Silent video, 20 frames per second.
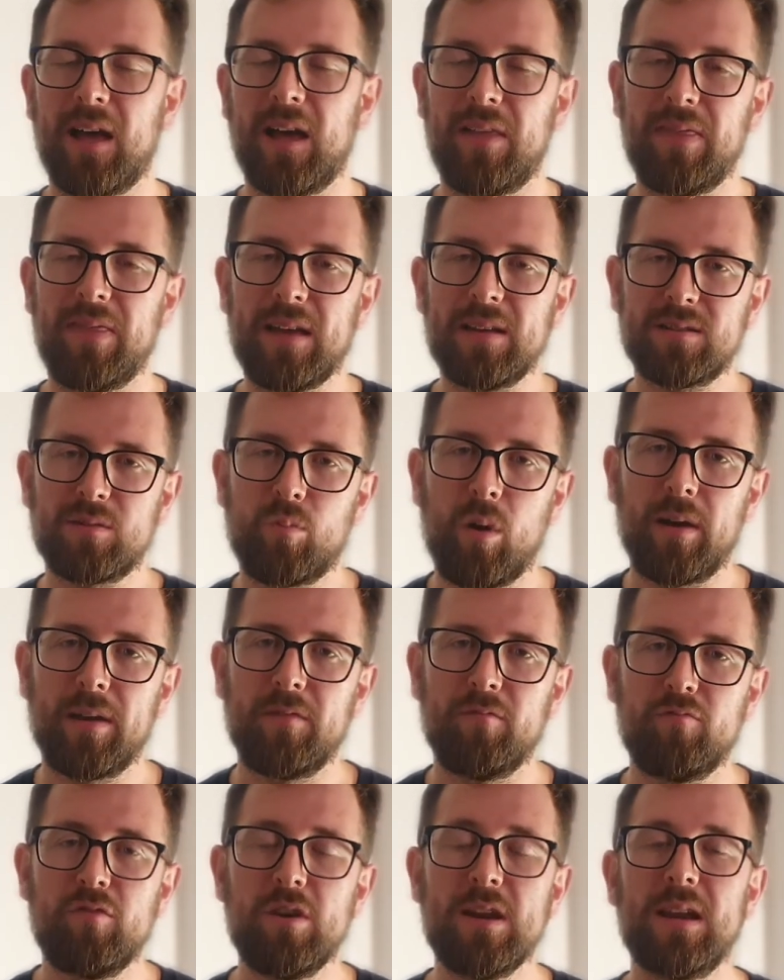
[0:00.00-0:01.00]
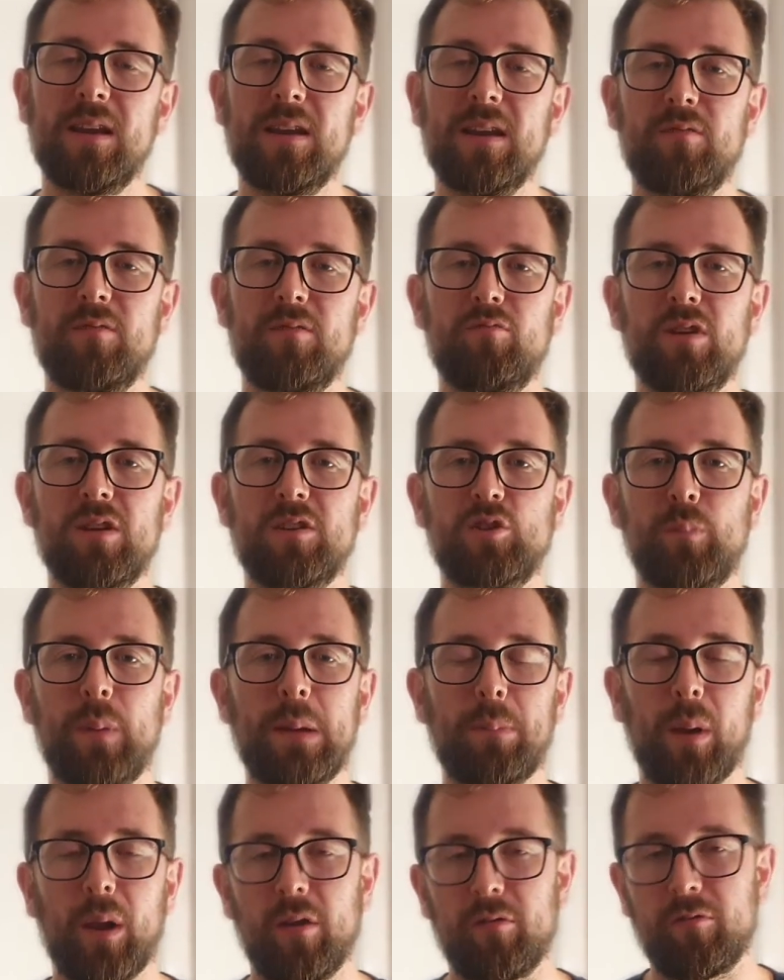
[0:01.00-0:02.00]
And that's why really rich
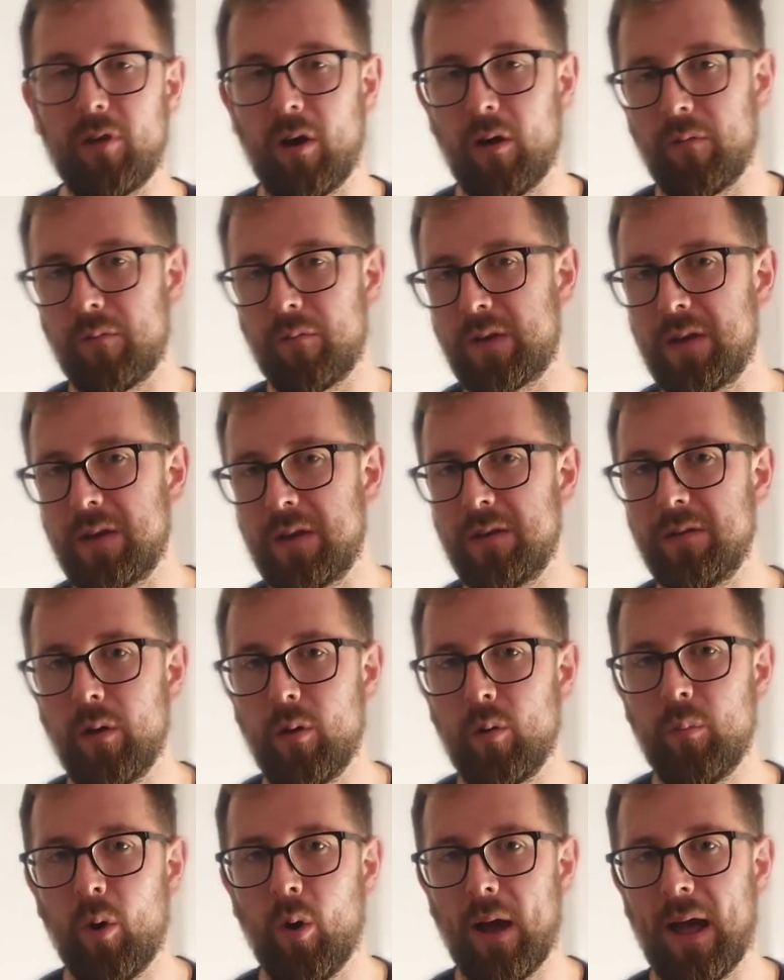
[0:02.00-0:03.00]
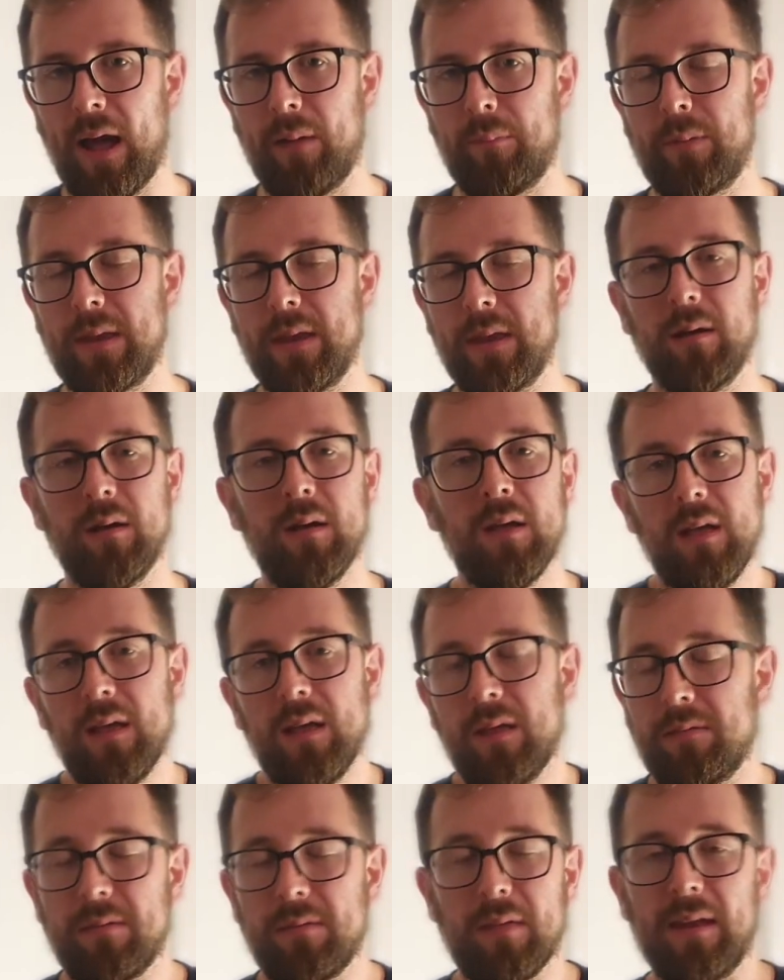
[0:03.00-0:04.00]
people are often no more happier
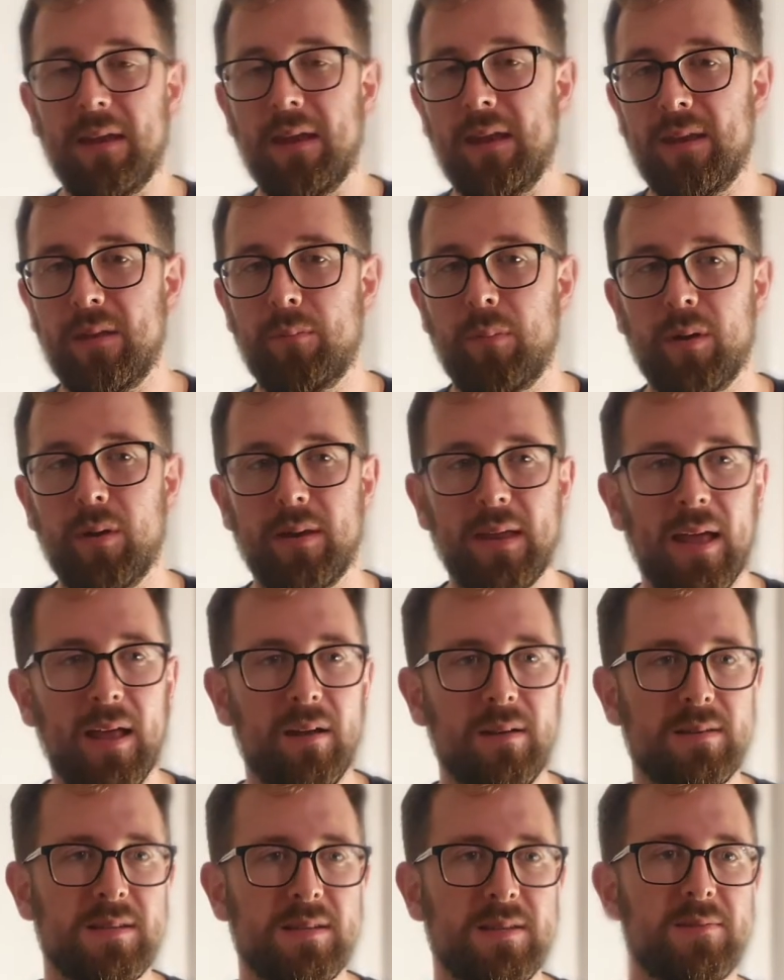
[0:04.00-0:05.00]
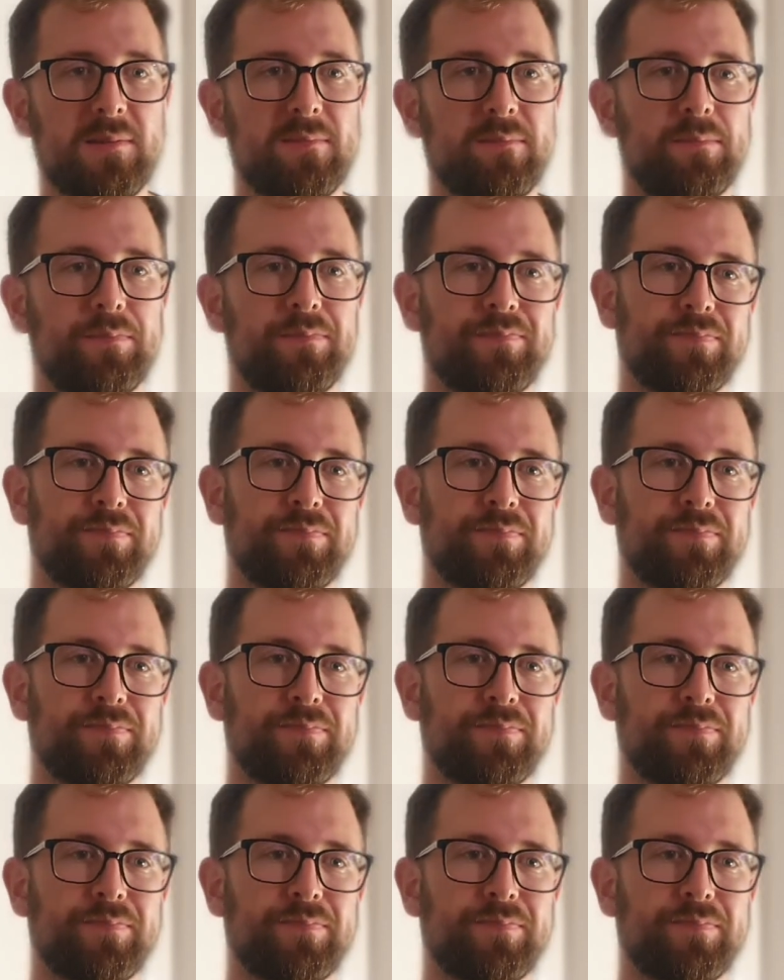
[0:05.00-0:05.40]
than anybody else.